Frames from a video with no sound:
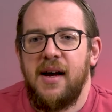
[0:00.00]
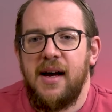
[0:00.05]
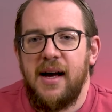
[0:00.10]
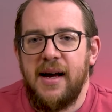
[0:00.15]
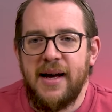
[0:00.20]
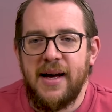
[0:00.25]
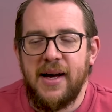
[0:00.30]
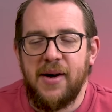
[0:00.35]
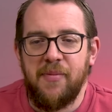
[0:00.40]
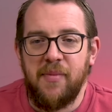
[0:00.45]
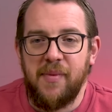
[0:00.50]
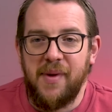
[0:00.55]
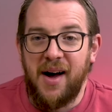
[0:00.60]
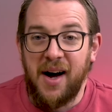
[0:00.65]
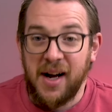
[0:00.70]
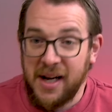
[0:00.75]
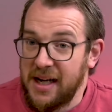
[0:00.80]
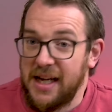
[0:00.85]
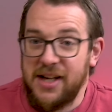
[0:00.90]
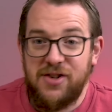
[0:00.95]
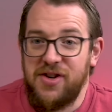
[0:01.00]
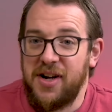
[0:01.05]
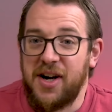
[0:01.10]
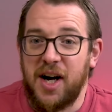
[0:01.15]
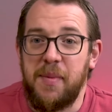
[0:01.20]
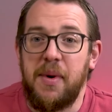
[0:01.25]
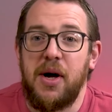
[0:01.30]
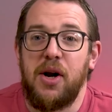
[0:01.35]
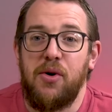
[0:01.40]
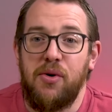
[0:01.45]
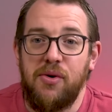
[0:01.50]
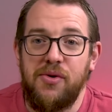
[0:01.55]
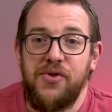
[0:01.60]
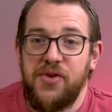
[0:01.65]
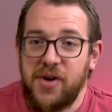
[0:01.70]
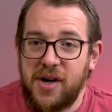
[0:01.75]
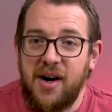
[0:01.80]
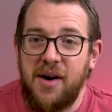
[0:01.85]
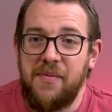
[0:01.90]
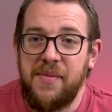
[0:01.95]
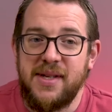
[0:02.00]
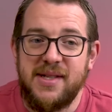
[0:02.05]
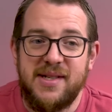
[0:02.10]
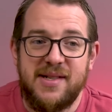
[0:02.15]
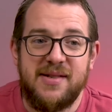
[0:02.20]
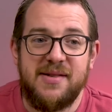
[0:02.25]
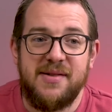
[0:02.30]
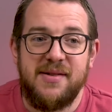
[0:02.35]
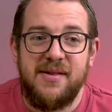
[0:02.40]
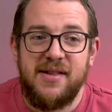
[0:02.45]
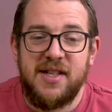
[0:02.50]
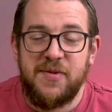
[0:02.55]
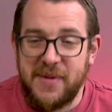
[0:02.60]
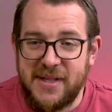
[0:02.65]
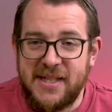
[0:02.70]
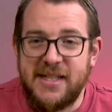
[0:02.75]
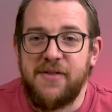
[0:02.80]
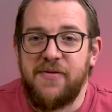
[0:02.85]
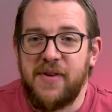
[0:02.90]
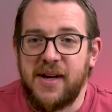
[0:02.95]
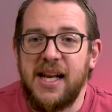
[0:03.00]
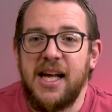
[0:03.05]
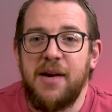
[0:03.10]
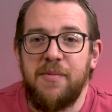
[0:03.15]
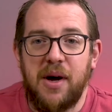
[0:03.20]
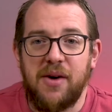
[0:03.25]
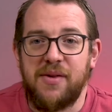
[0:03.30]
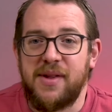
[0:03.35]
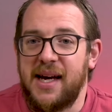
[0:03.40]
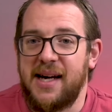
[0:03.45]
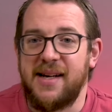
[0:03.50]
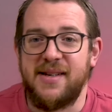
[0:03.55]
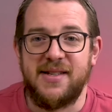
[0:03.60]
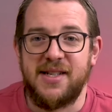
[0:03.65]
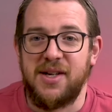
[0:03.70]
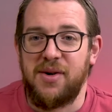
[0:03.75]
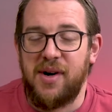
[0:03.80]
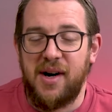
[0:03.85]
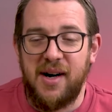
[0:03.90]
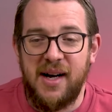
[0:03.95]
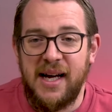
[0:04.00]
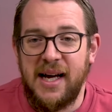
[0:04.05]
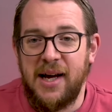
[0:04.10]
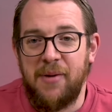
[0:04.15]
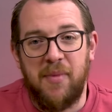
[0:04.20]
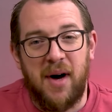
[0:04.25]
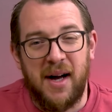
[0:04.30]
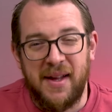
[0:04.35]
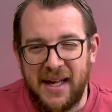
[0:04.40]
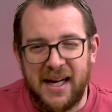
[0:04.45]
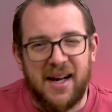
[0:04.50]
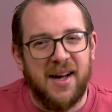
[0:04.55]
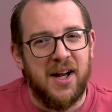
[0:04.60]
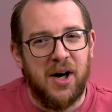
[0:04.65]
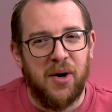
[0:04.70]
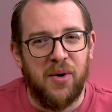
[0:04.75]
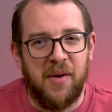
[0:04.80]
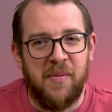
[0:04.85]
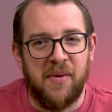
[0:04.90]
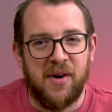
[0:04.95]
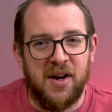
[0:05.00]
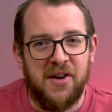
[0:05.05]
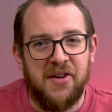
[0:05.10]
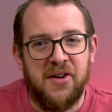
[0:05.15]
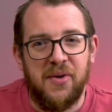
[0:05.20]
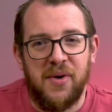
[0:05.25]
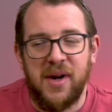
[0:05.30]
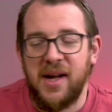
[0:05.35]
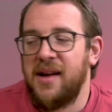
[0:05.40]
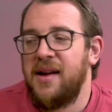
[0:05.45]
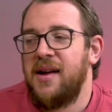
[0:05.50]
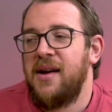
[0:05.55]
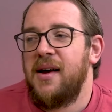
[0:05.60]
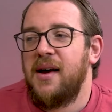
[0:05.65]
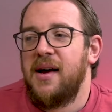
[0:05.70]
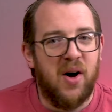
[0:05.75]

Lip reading: I literally got about 100 comments specifically about that. So I think I know what I'm going to do with it.